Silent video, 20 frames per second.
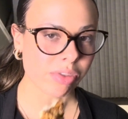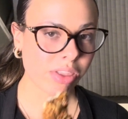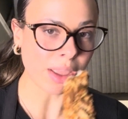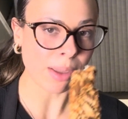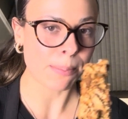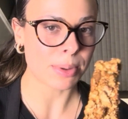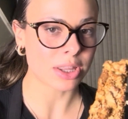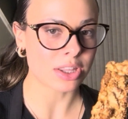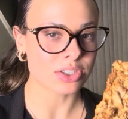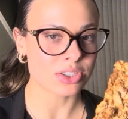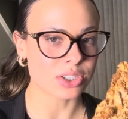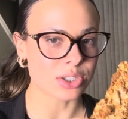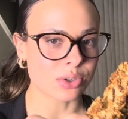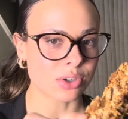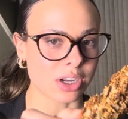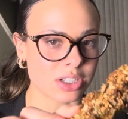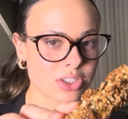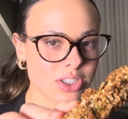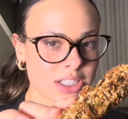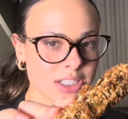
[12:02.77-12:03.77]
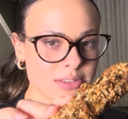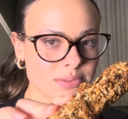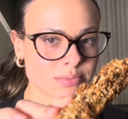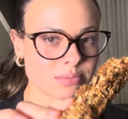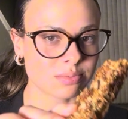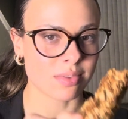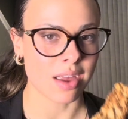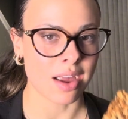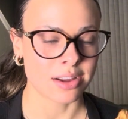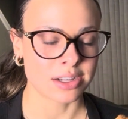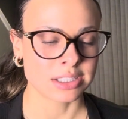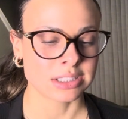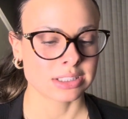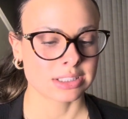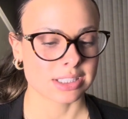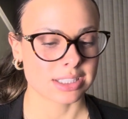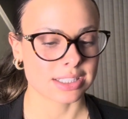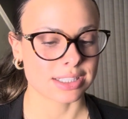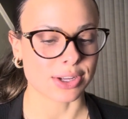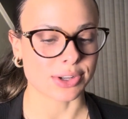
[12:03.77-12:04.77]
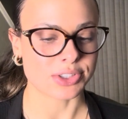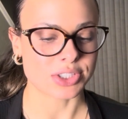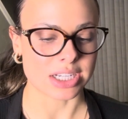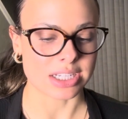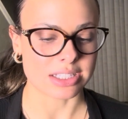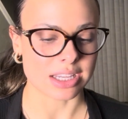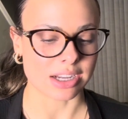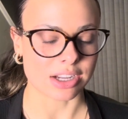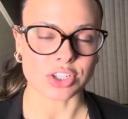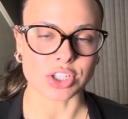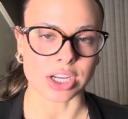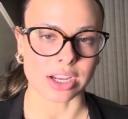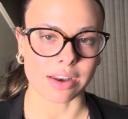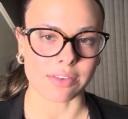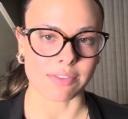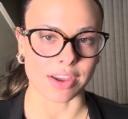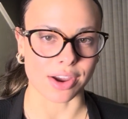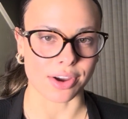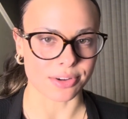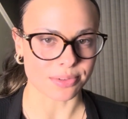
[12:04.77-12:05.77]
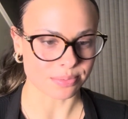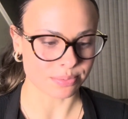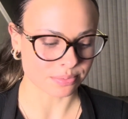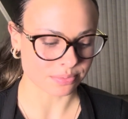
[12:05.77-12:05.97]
But they're still crunchy. Still tastes like a chicken finger.